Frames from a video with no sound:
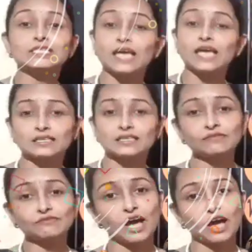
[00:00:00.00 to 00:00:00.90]
As if
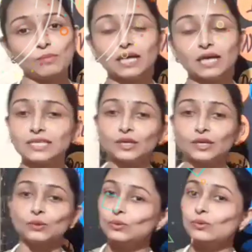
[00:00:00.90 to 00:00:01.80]
I'm asking
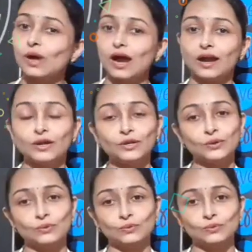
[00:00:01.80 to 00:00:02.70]
you, who are
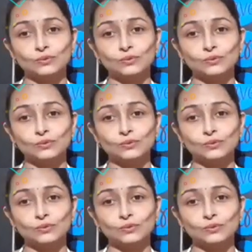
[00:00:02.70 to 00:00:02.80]
you?